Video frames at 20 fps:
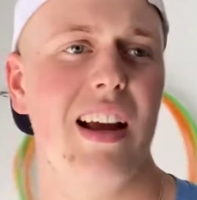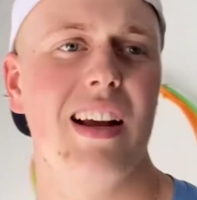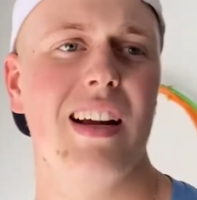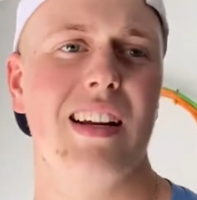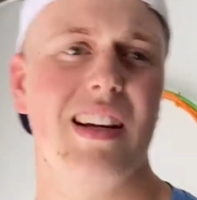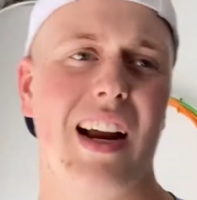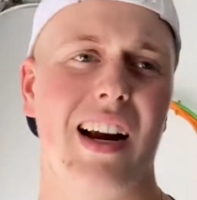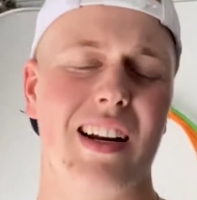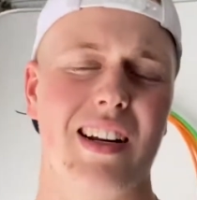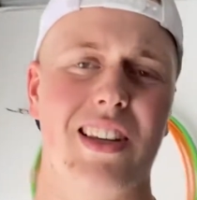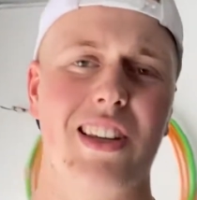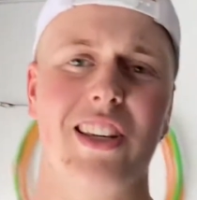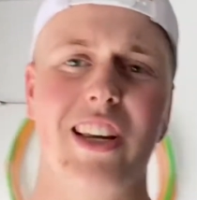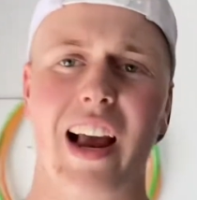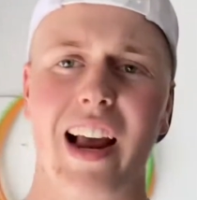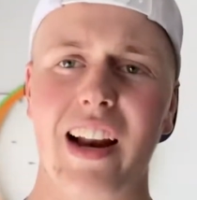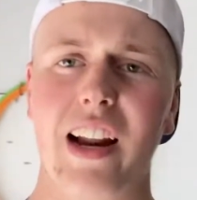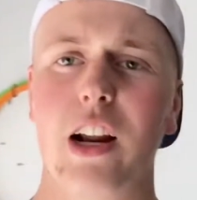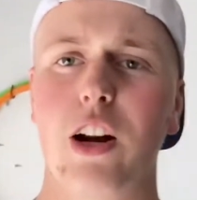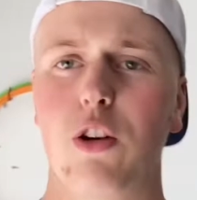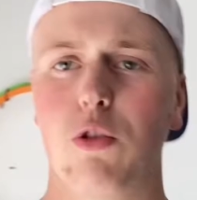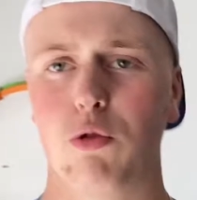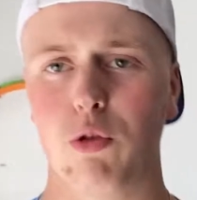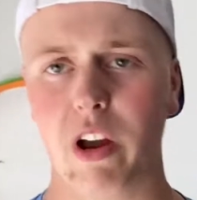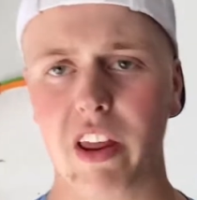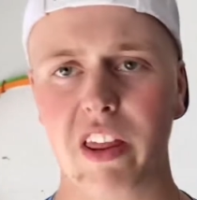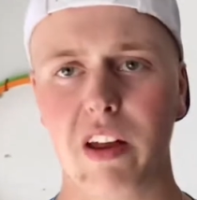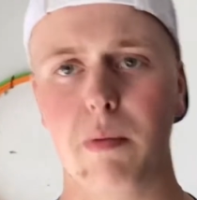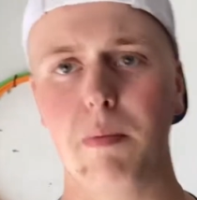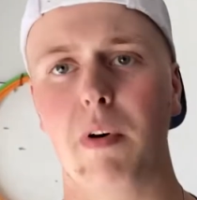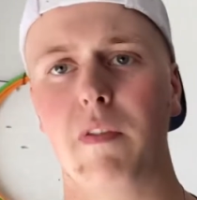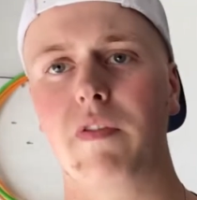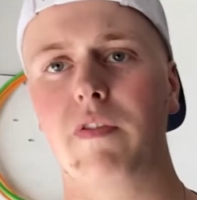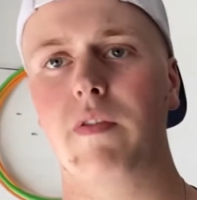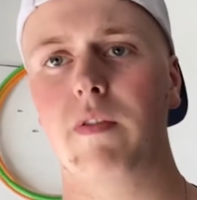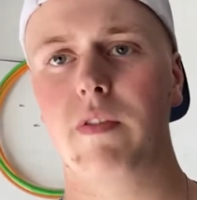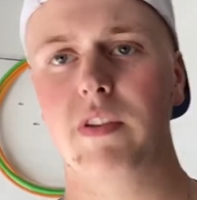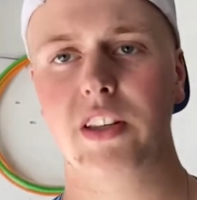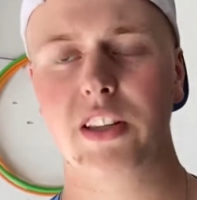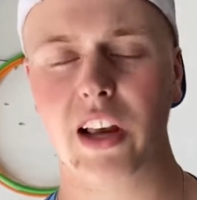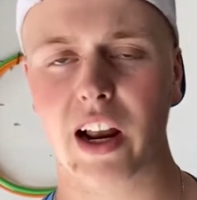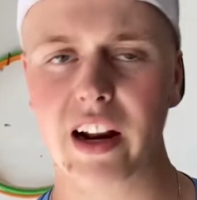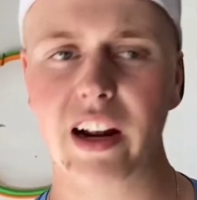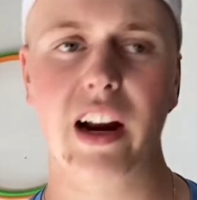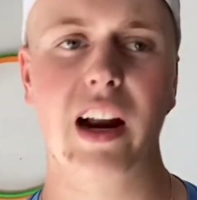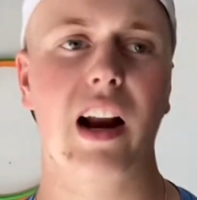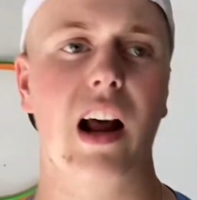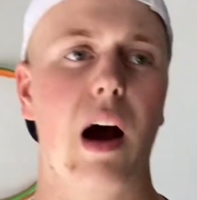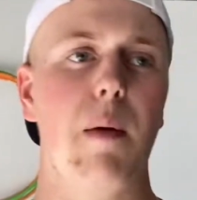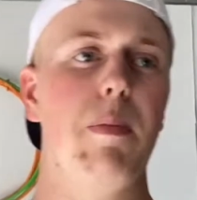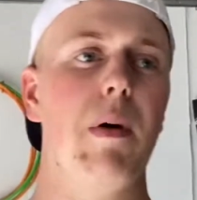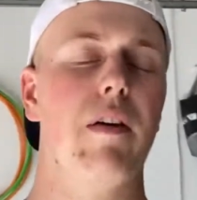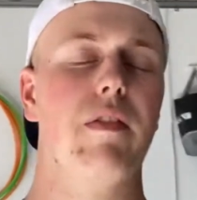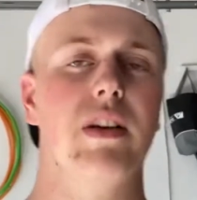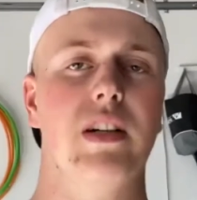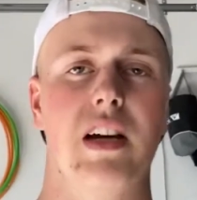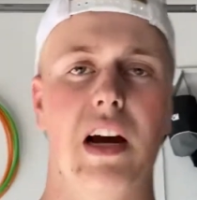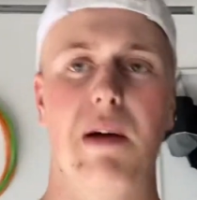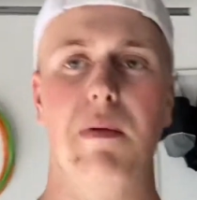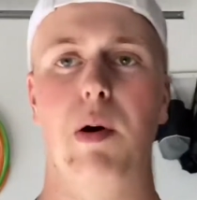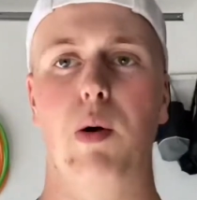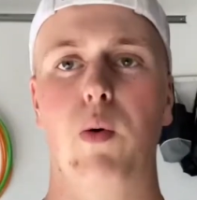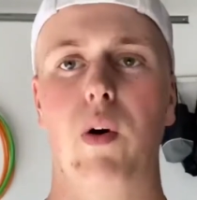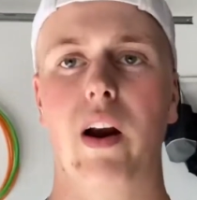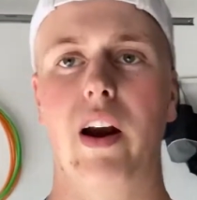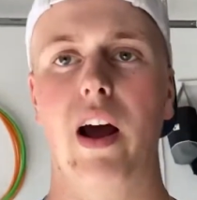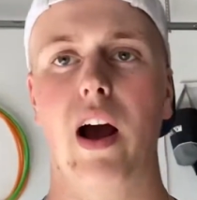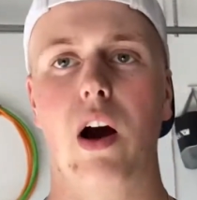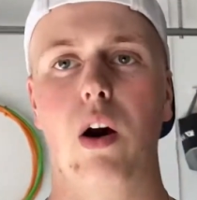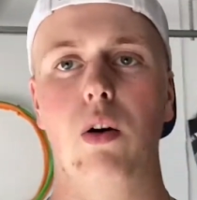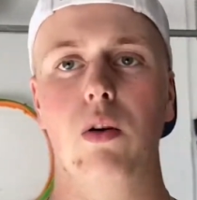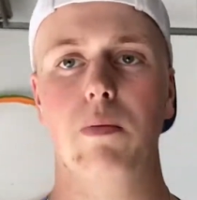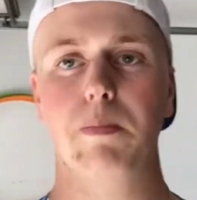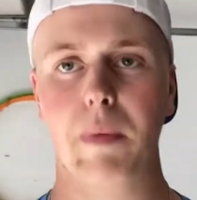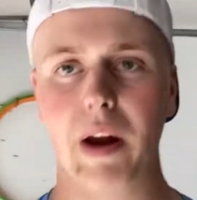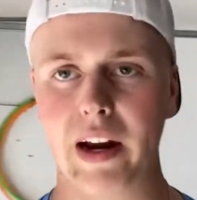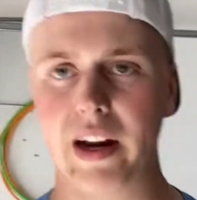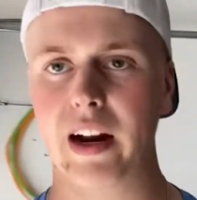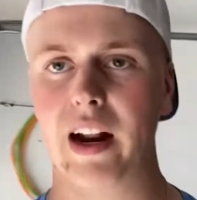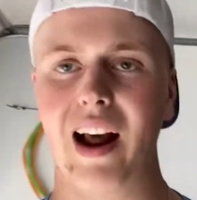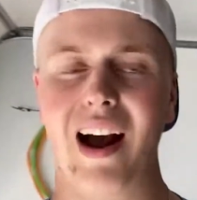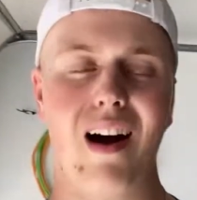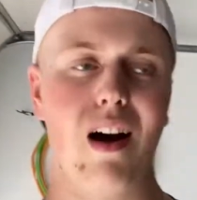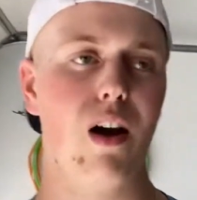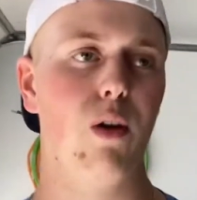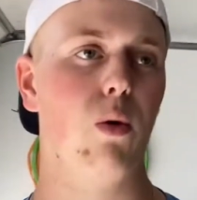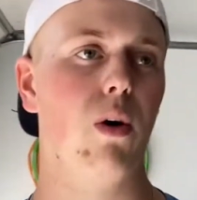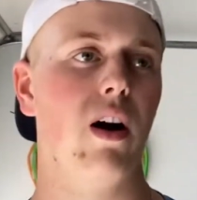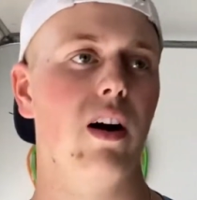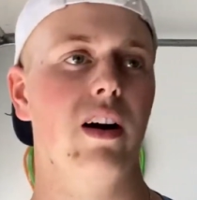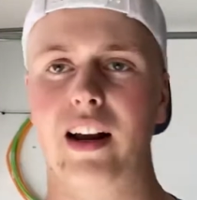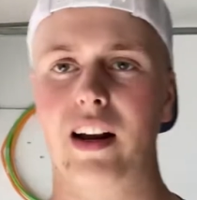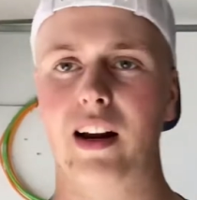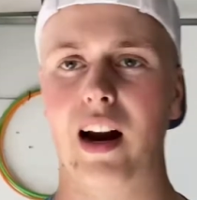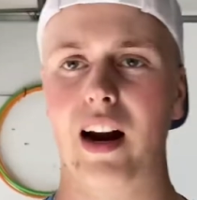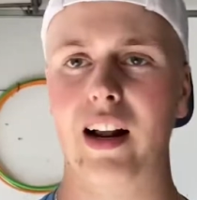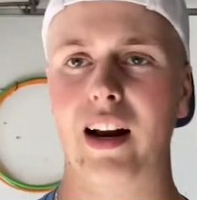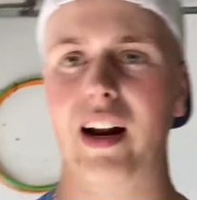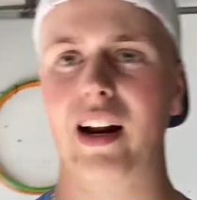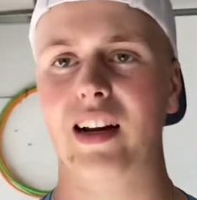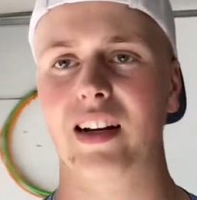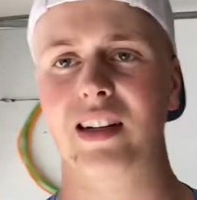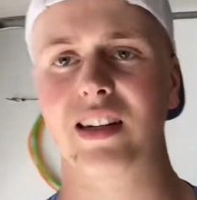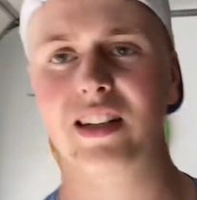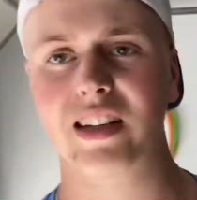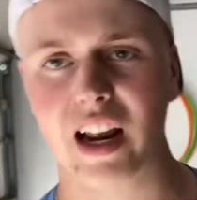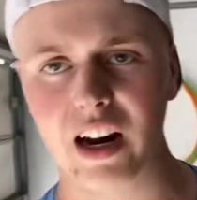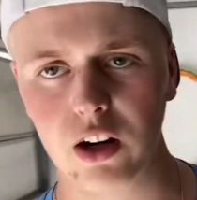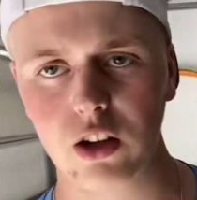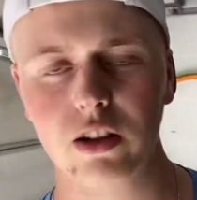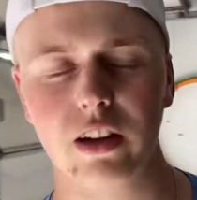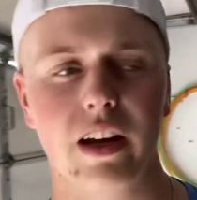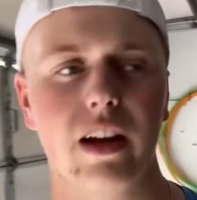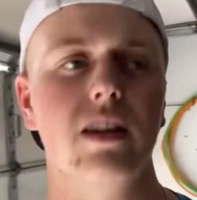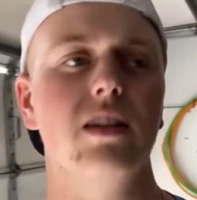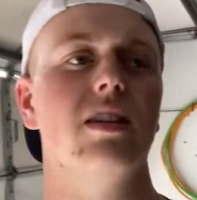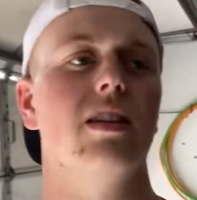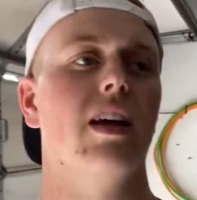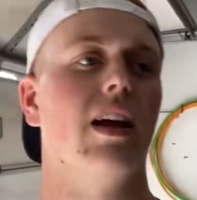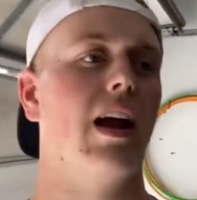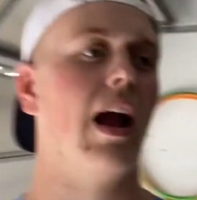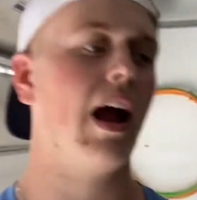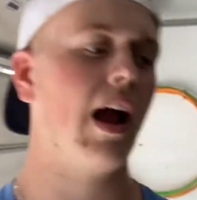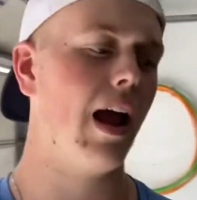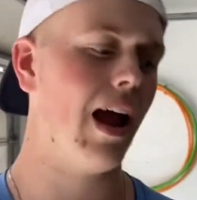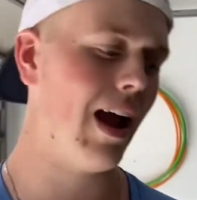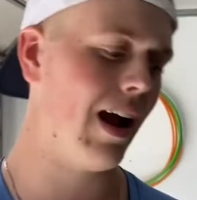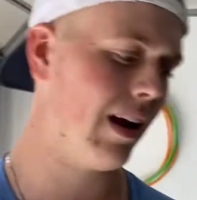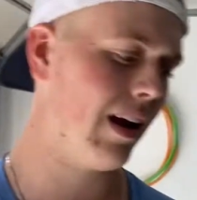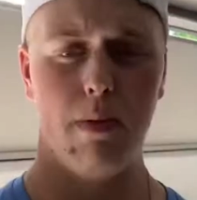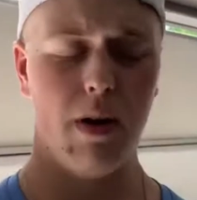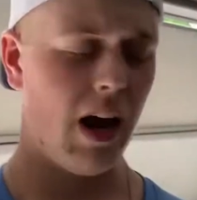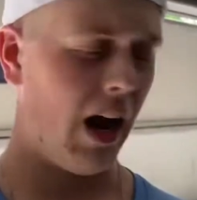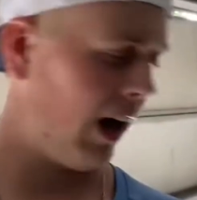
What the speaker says: kind of set in a rhythm of setting it up every time I went out, making it how I want it, kind of getting settled into the kayak.